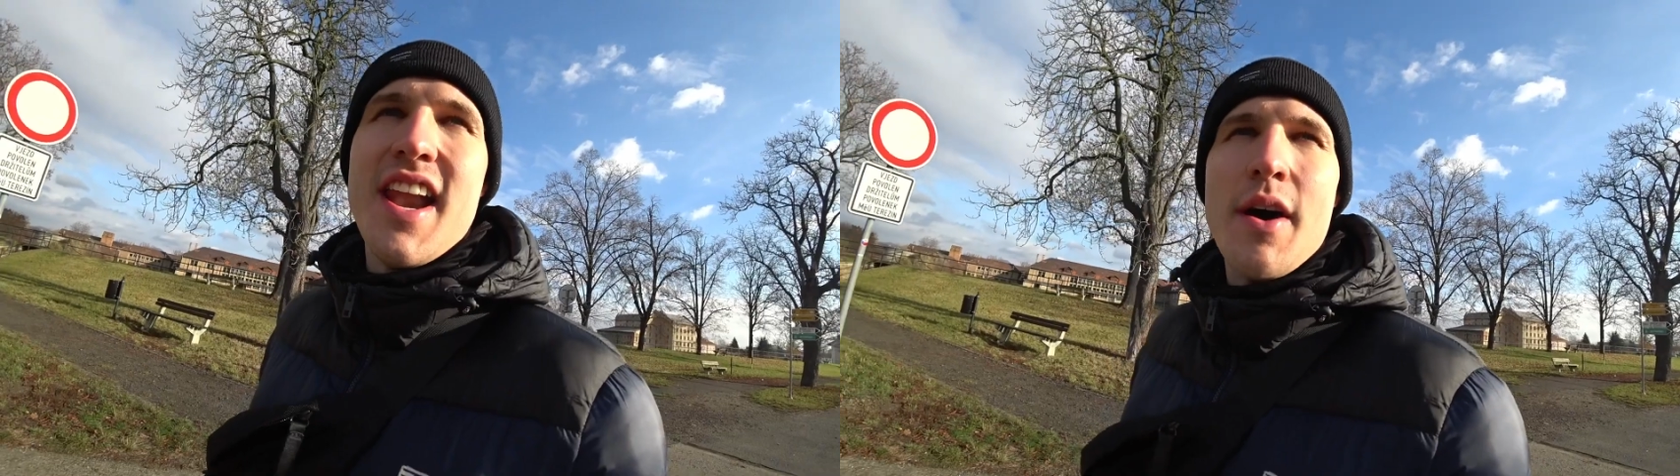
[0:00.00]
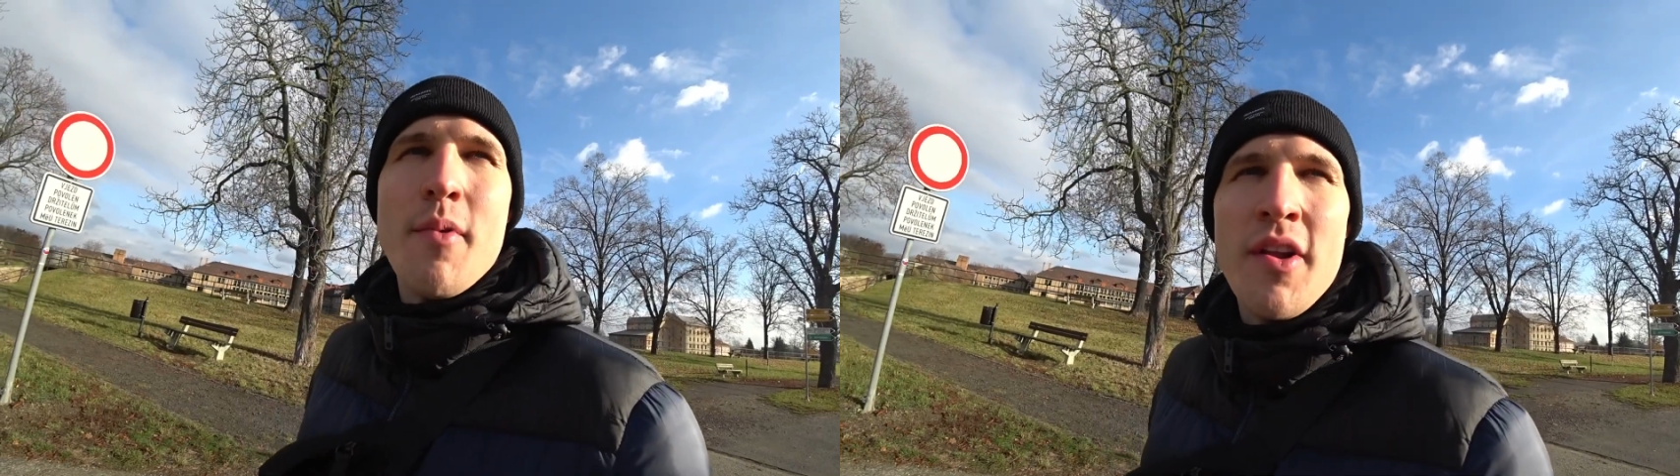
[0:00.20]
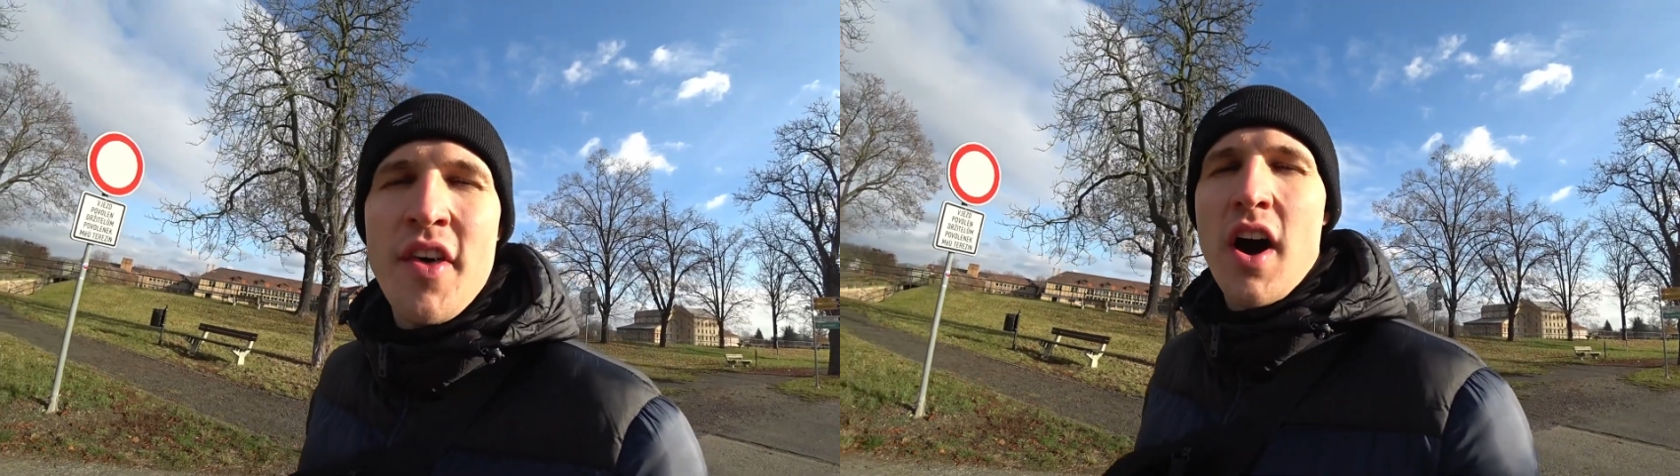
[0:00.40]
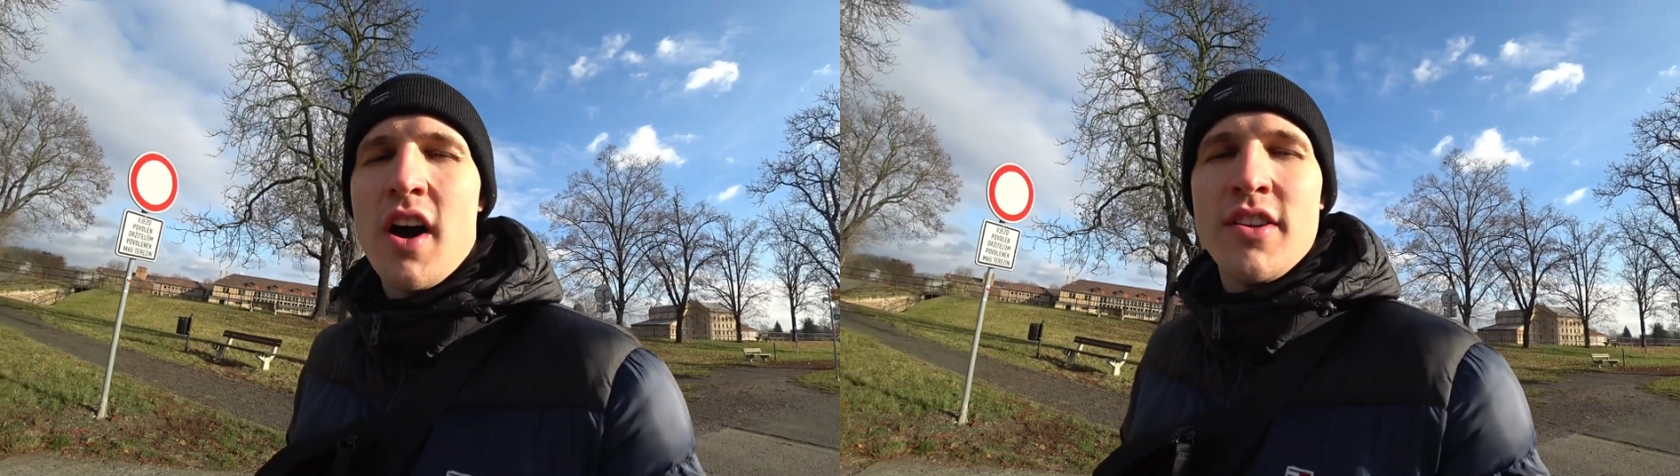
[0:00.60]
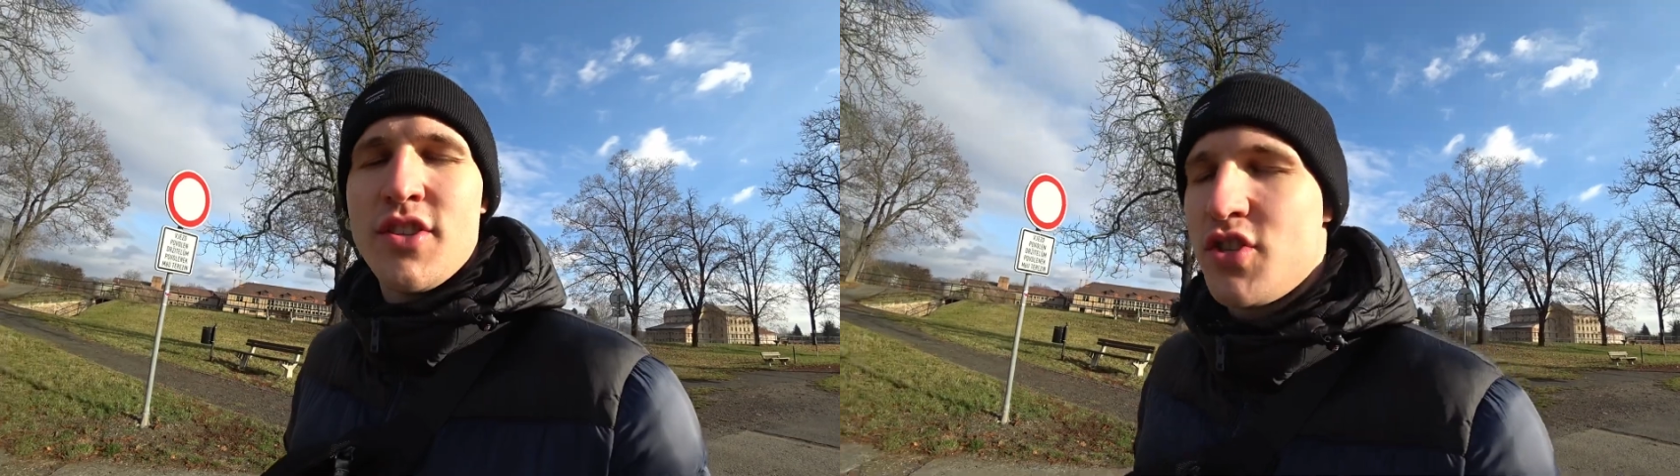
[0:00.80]
Now I'm on the
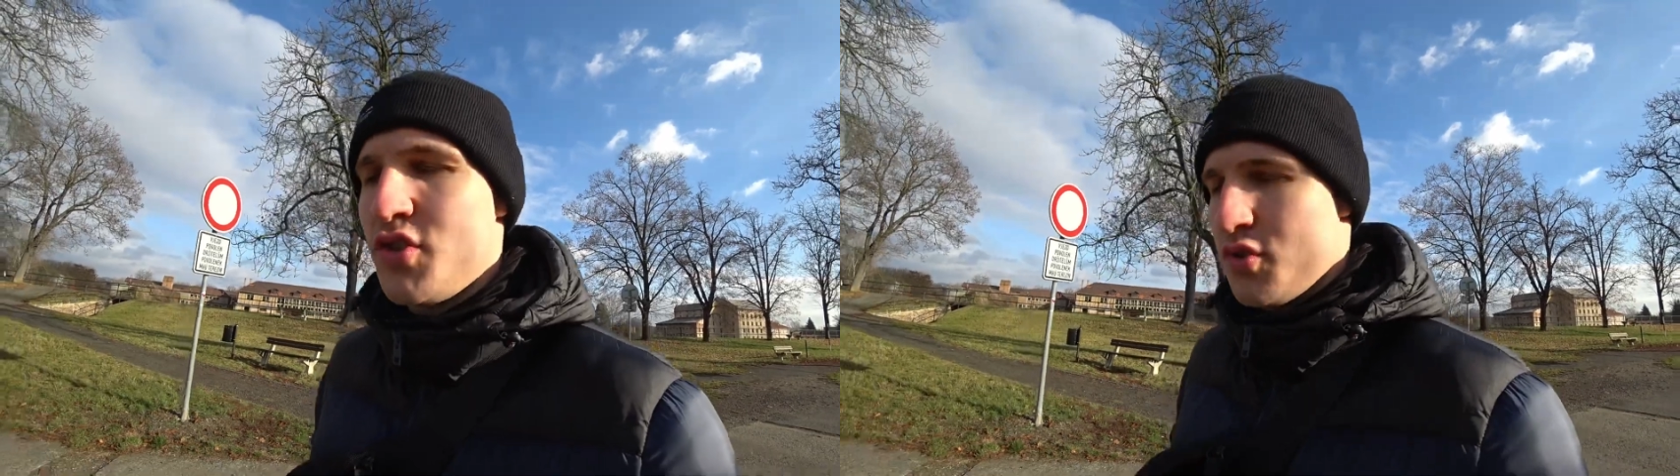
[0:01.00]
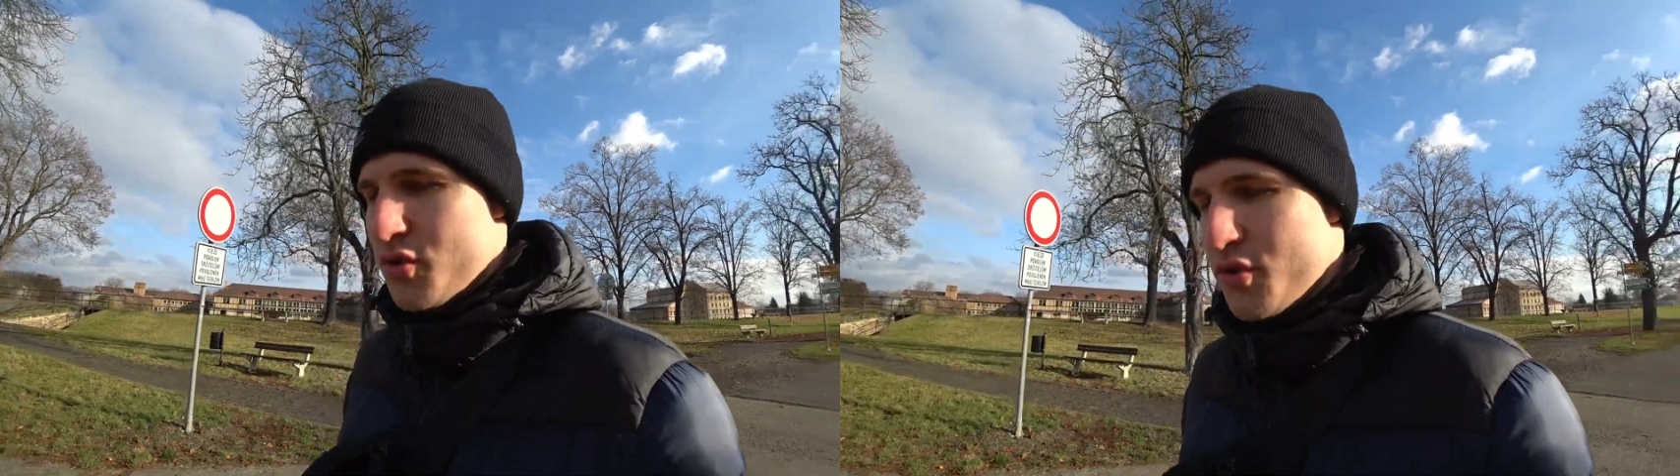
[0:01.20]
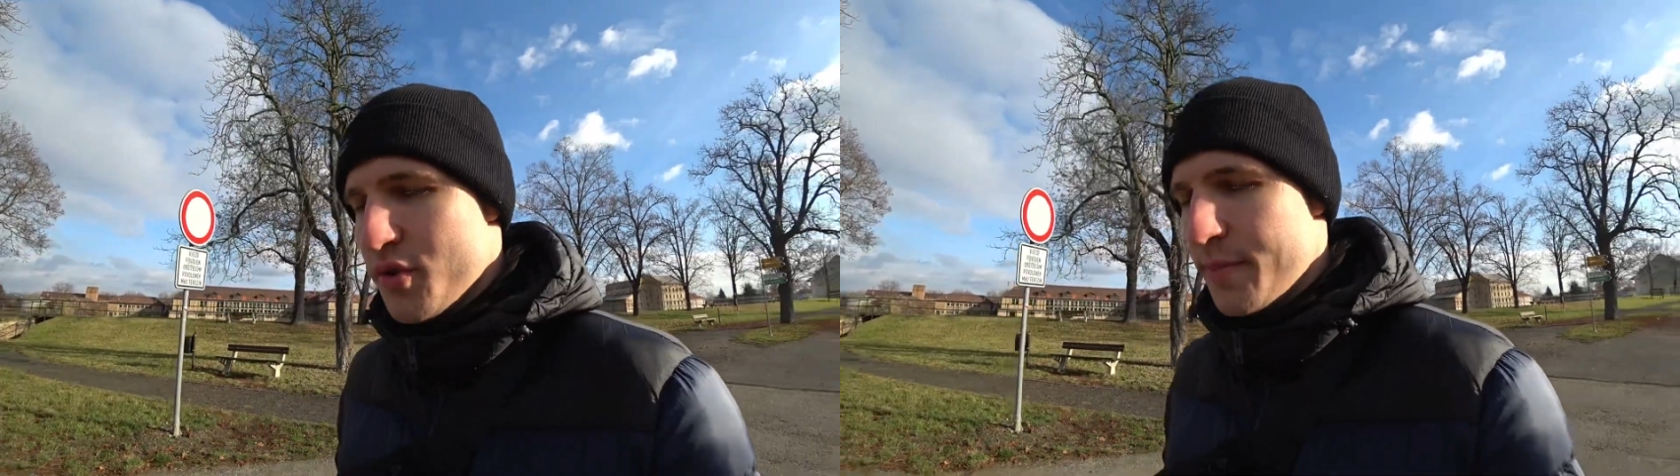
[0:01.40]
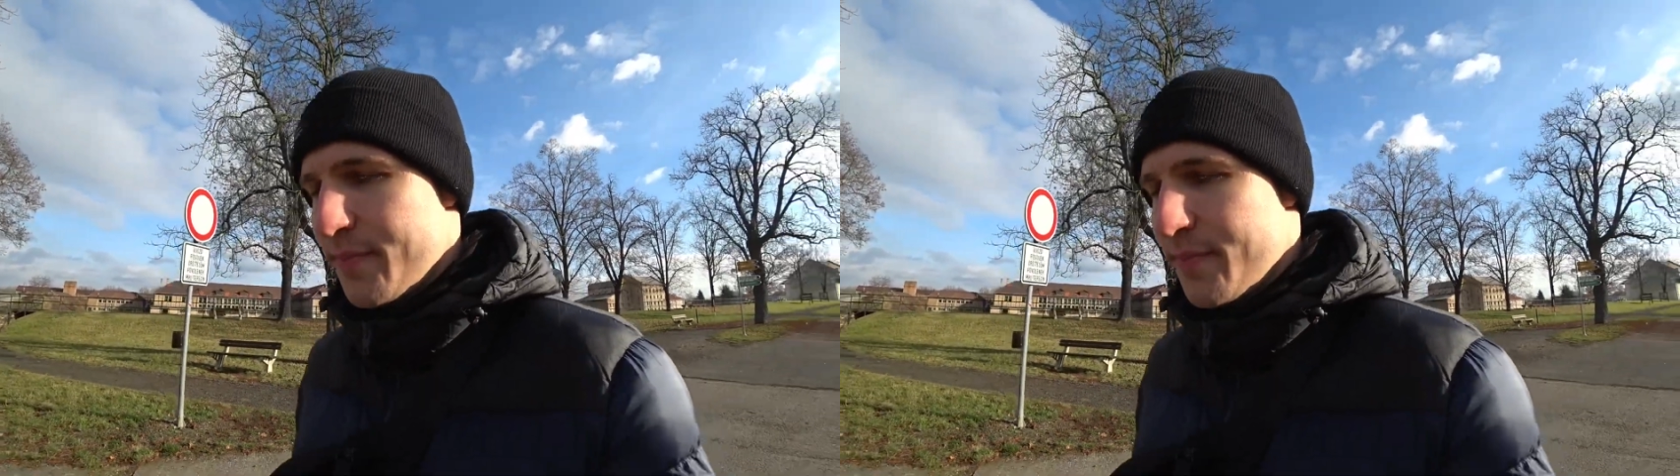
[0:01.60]
hunt to